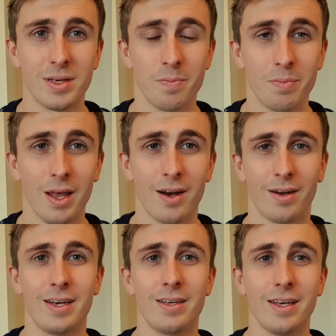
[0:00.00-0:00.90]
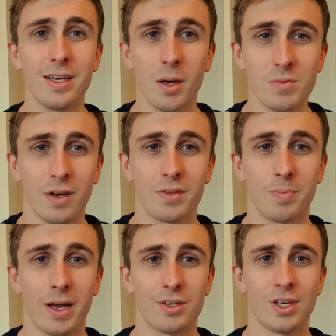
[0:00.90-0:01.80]
team player. He comes off the
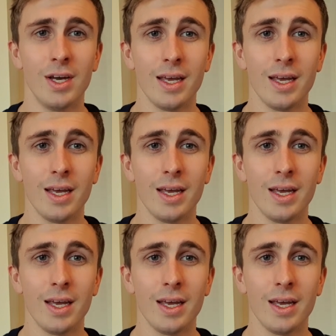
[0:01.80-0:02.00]
bench.